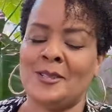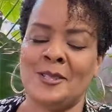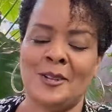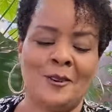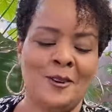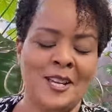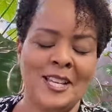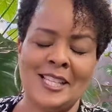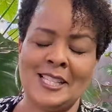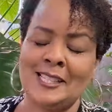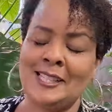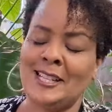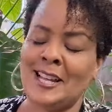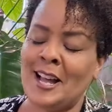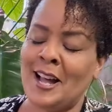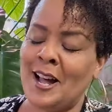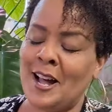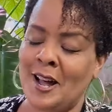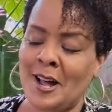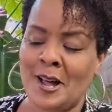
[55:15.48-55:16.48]
So it's
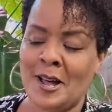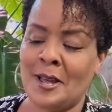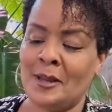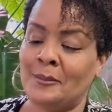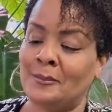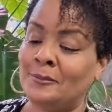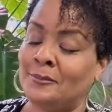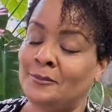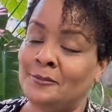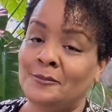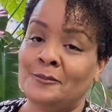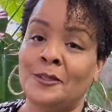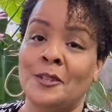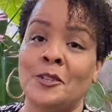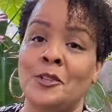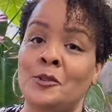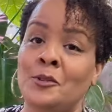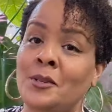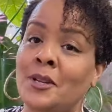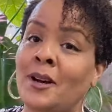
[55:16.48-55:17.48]
time for
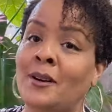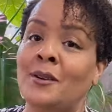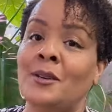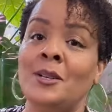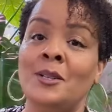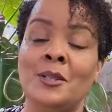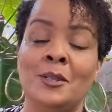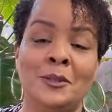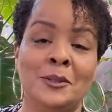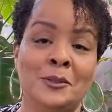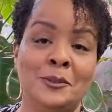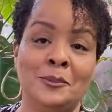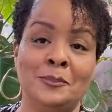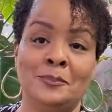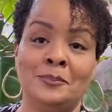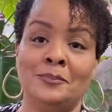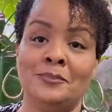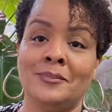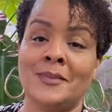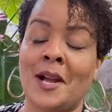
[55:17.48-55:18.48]
you know who.
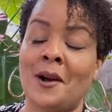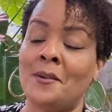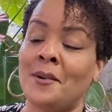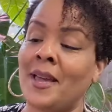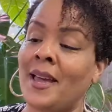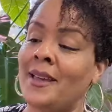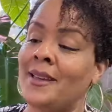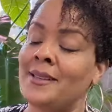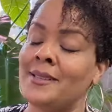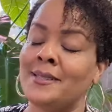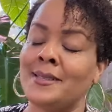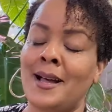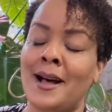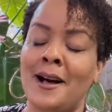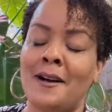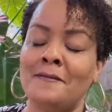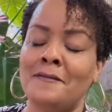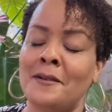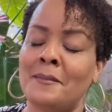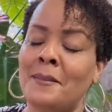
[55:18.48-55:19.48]
Okay, it's
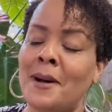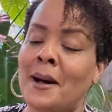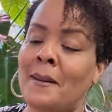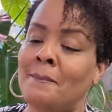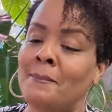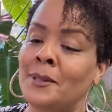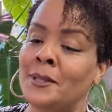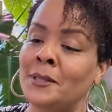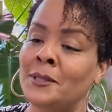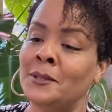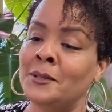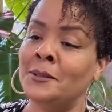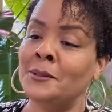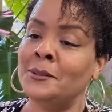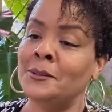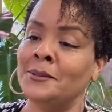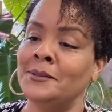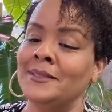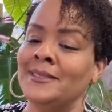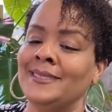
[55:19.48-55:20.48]
time for my
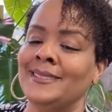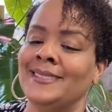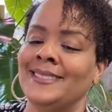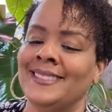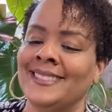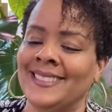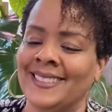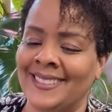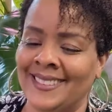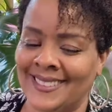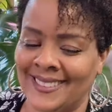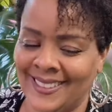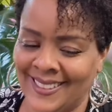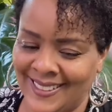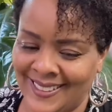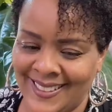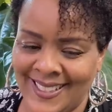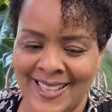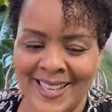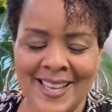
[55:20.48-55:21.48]
boo.
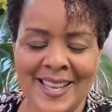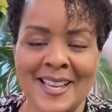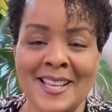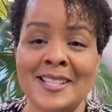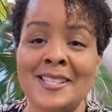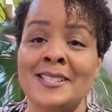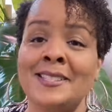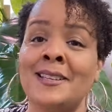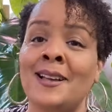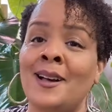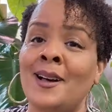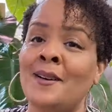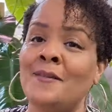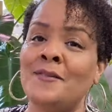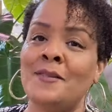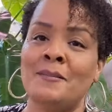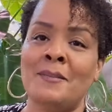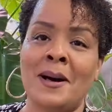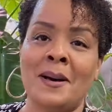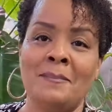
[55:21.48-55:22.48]
It's
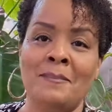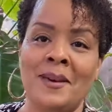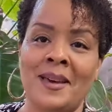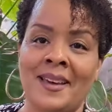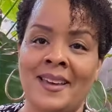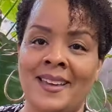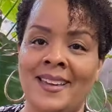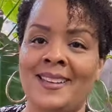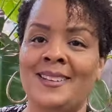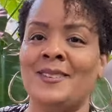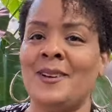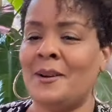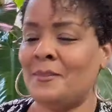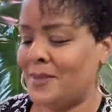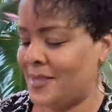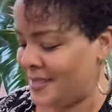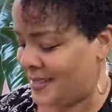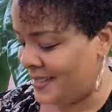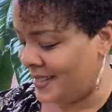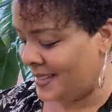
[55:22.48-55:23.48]
time for my babe. No, I'm
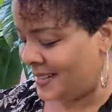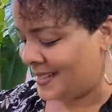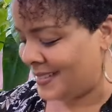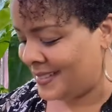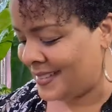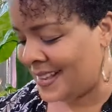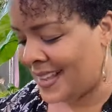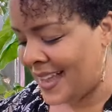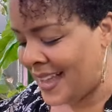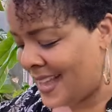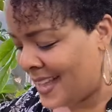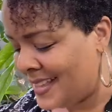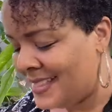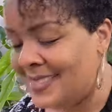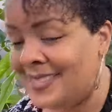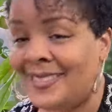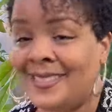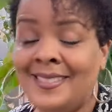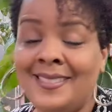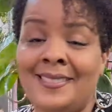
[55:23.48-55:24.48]
just kidding.
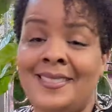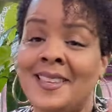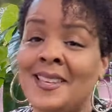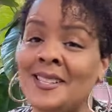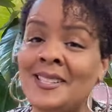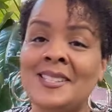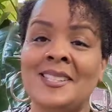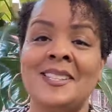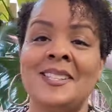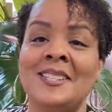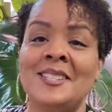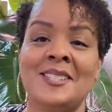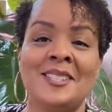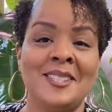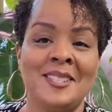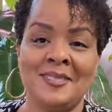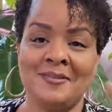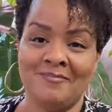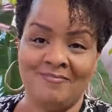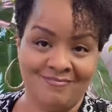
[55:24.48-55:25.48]
This
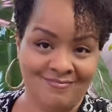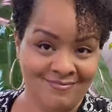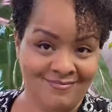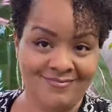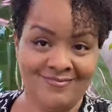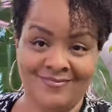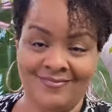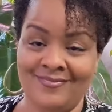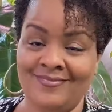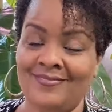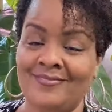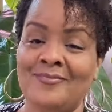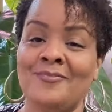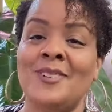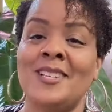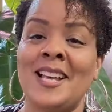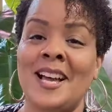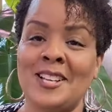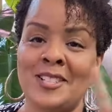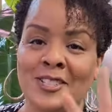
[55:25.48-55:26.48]
is
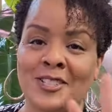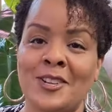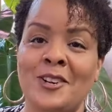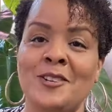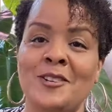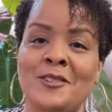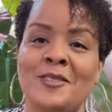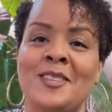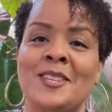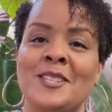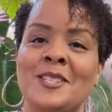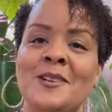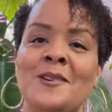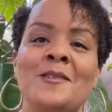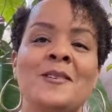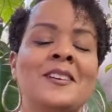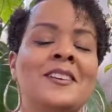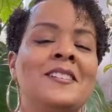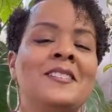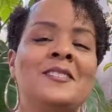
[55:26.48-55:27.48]
when I show you this
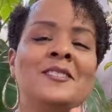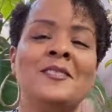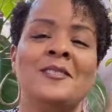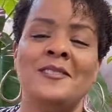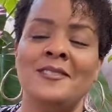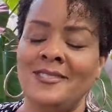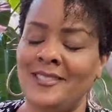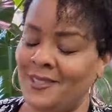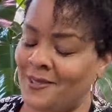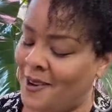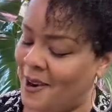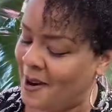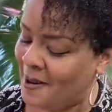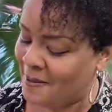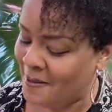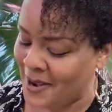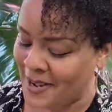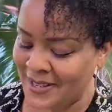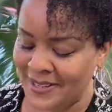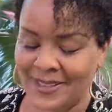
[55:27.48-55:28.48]
Hoya, you
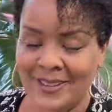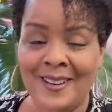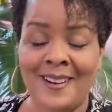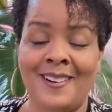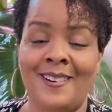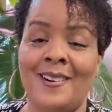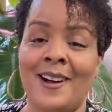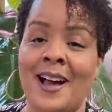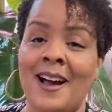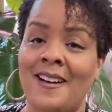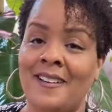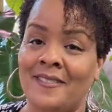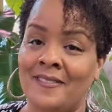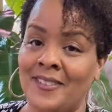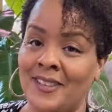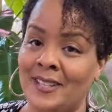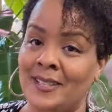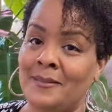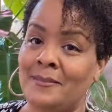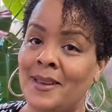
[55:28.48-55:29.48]
already know how I
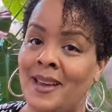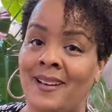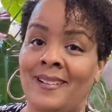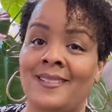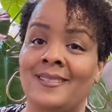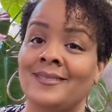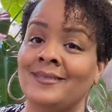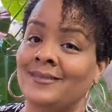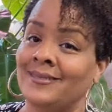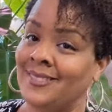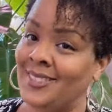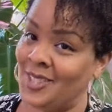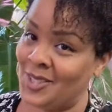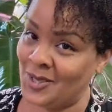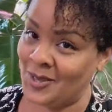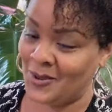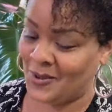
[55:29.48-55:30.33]
feel about this